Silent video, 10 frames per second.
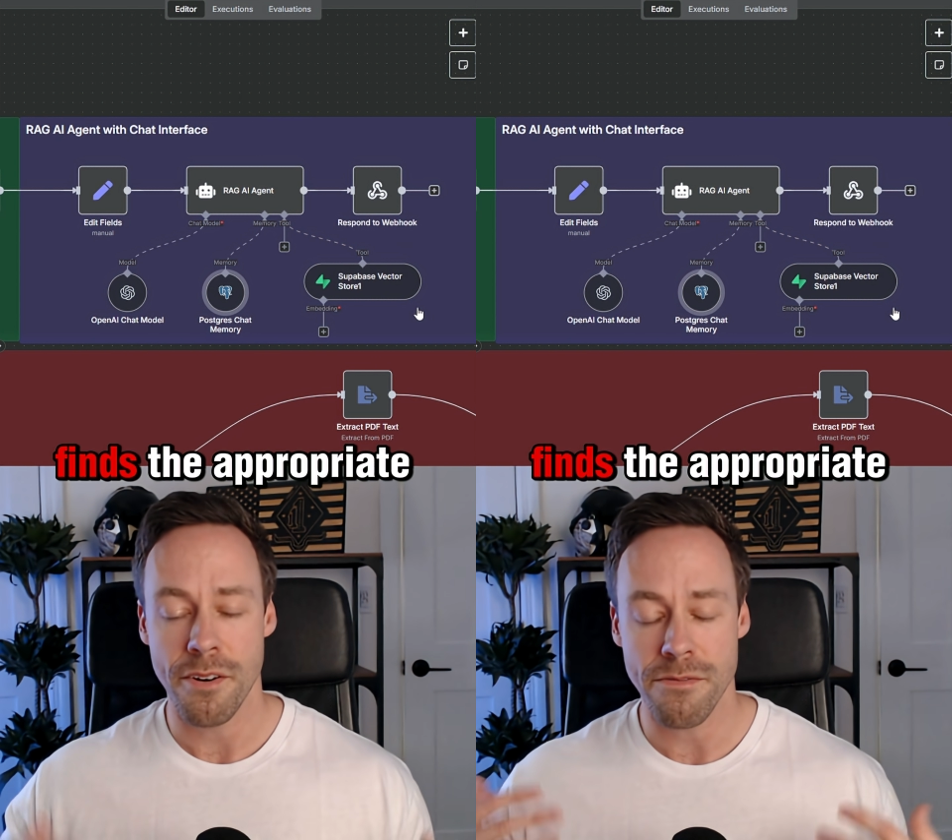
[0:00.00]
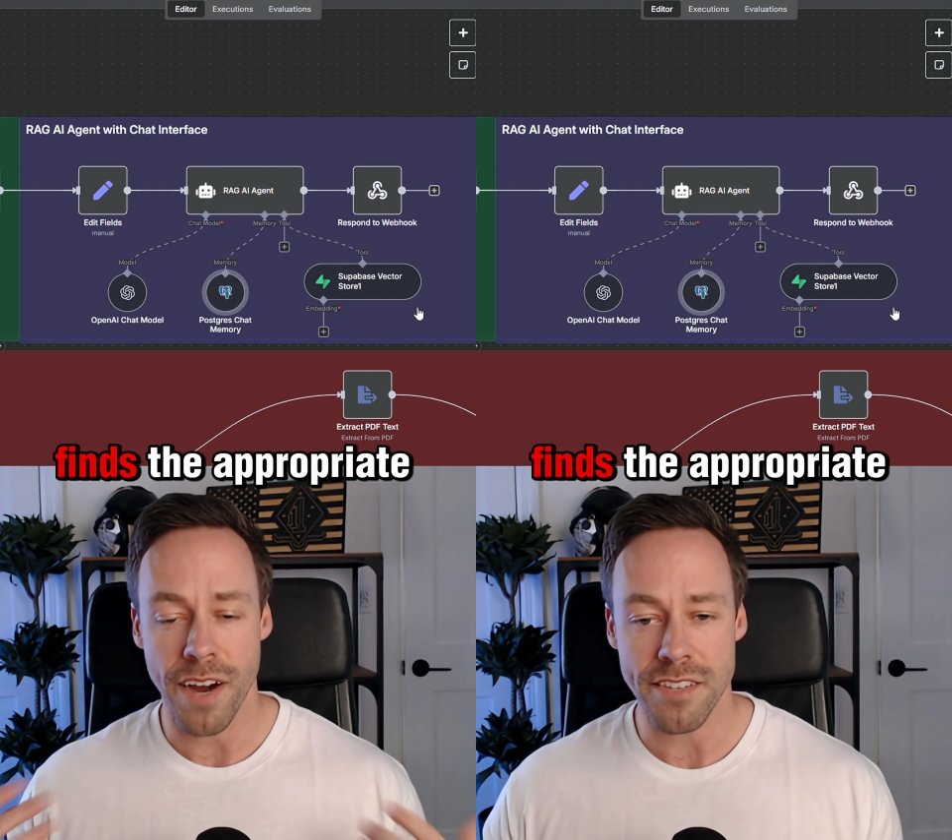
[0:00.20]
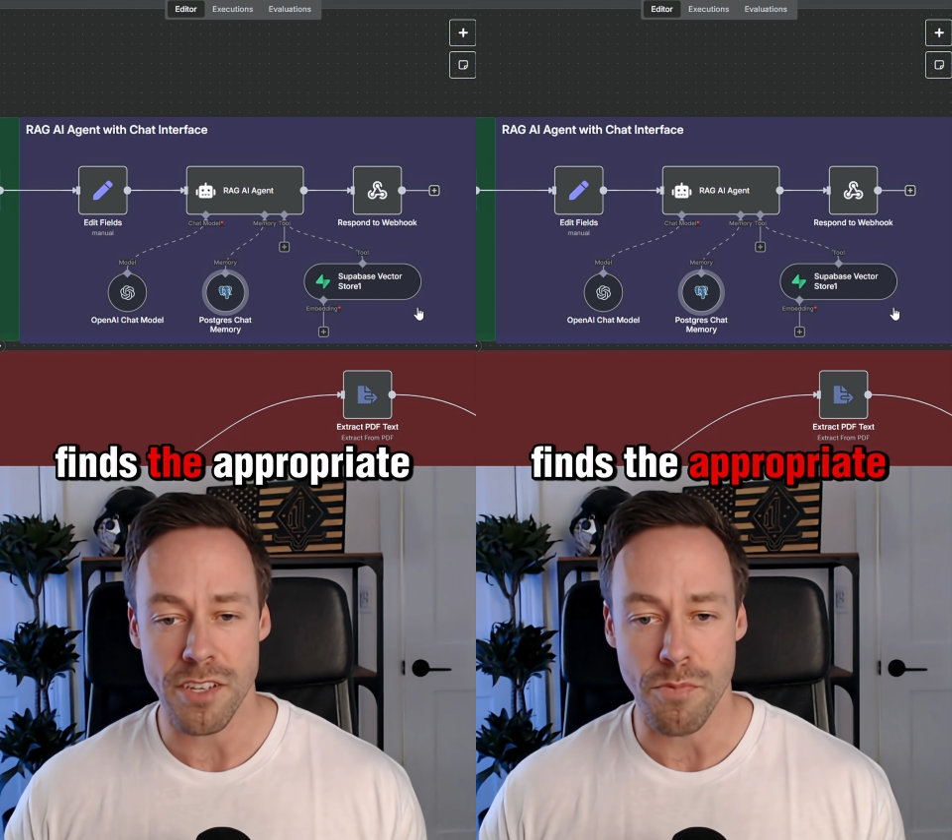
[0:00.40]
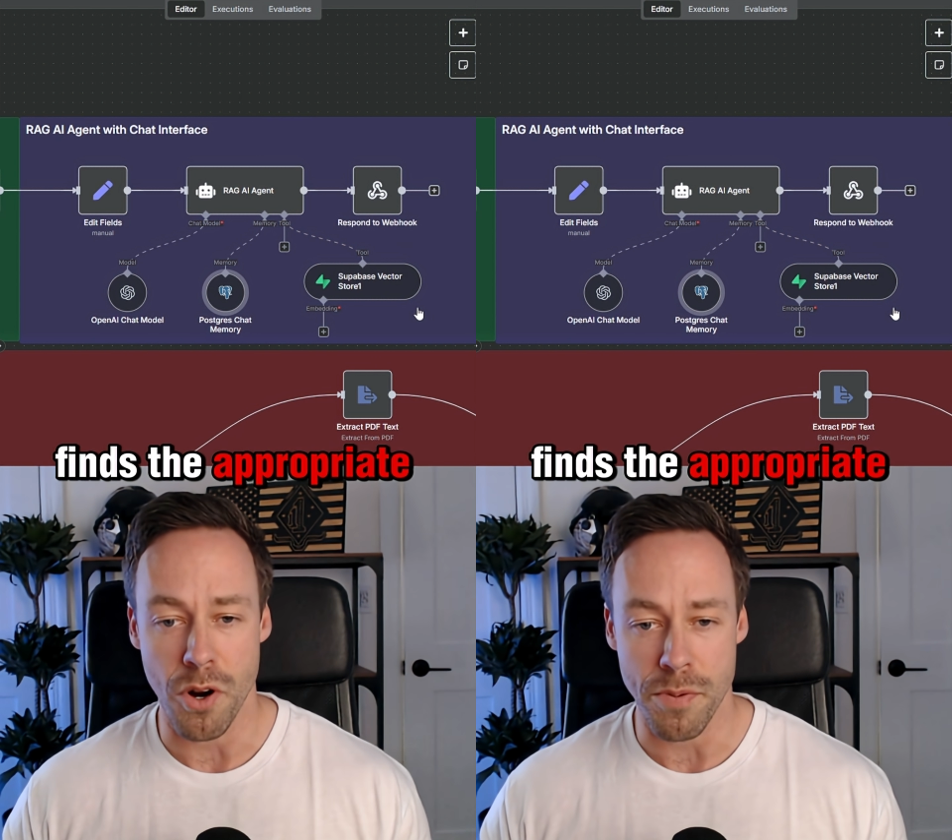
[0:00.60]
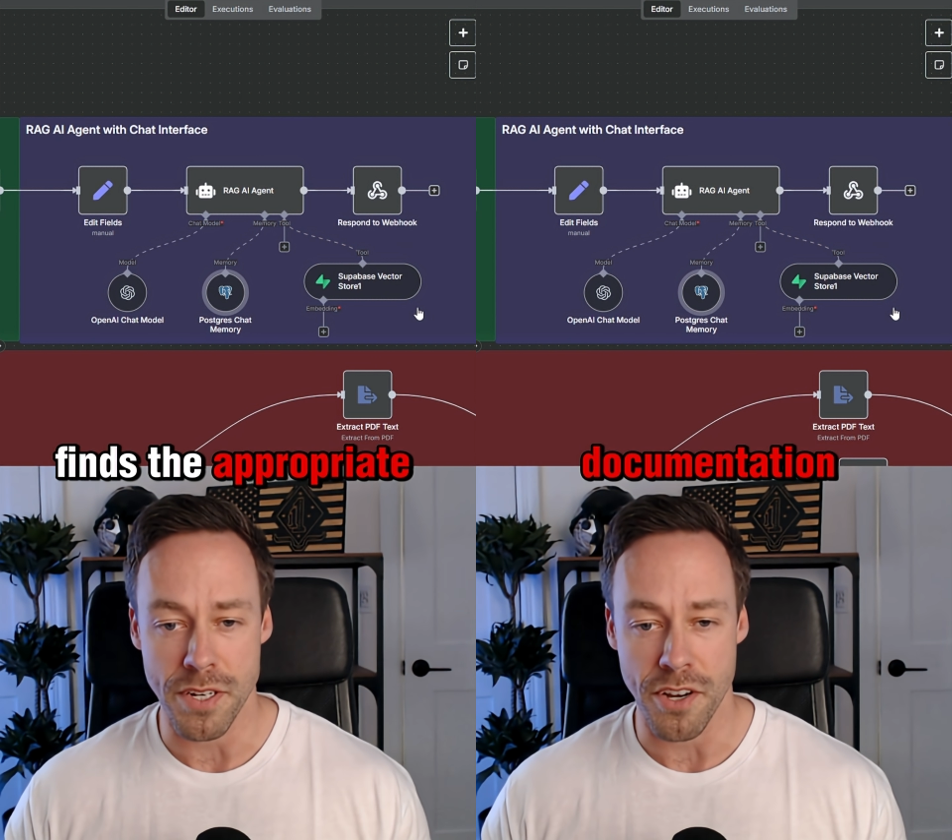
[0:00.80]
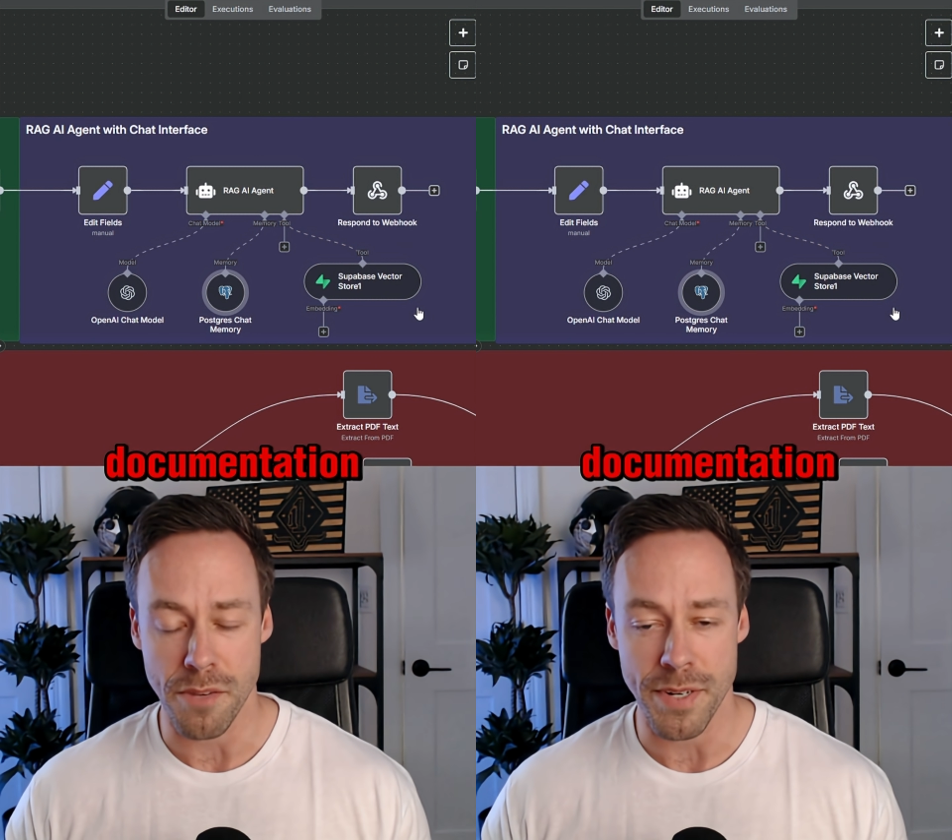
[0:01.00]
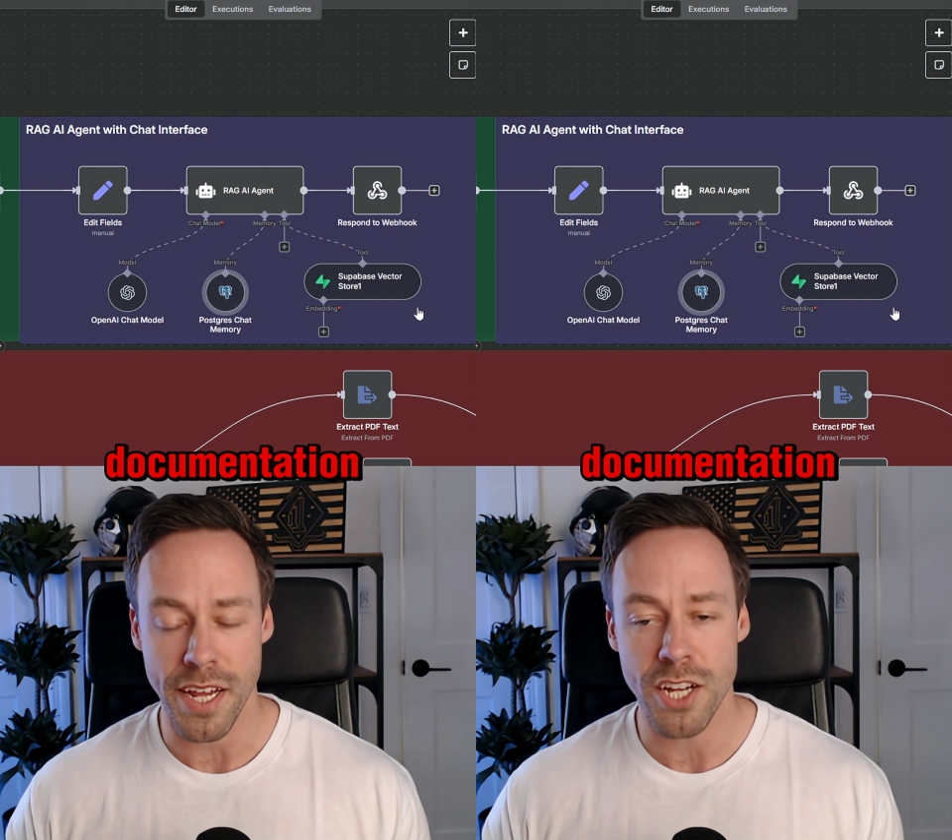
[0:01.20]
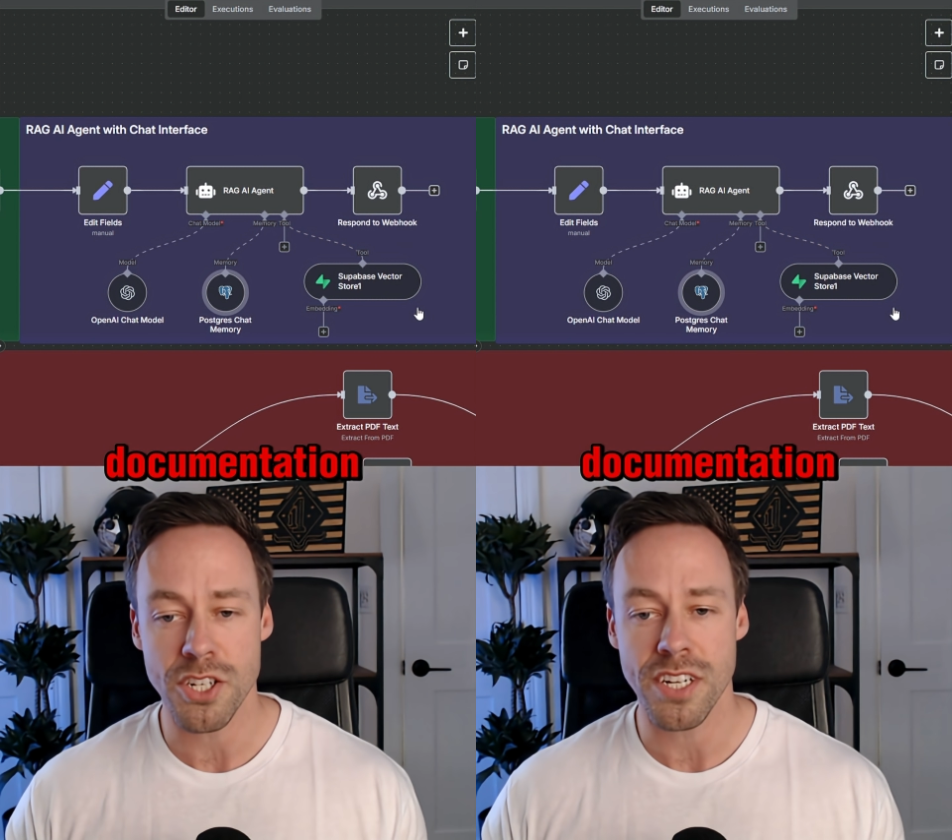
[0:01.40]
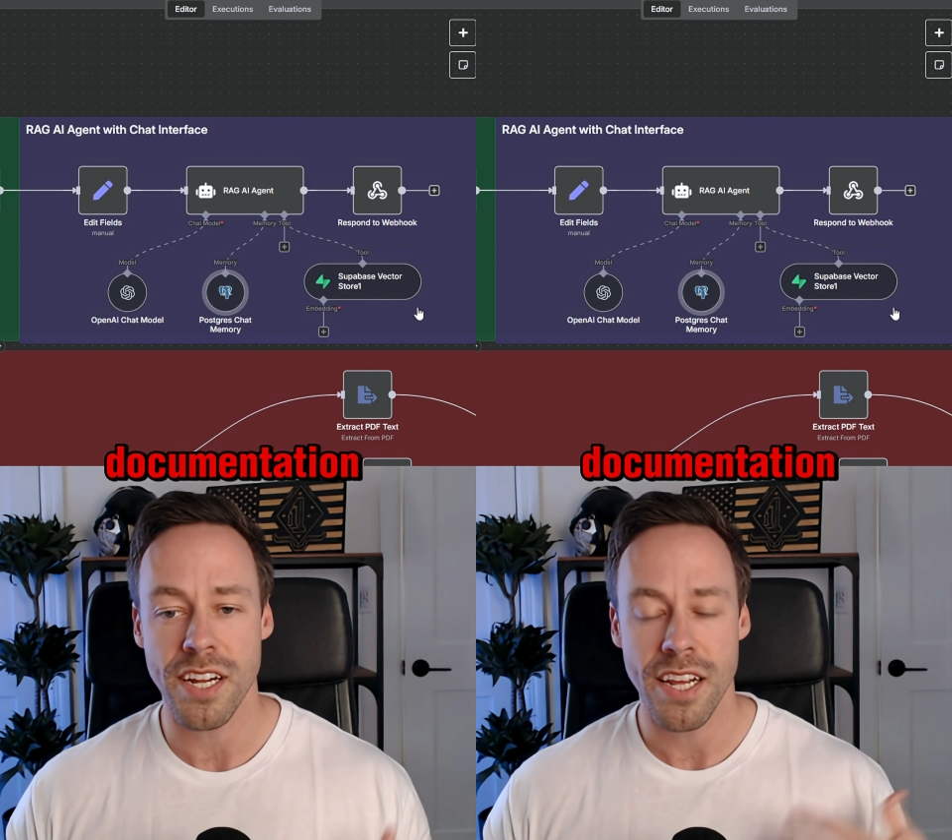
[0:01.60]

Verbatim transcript: finds the appropriate documentation,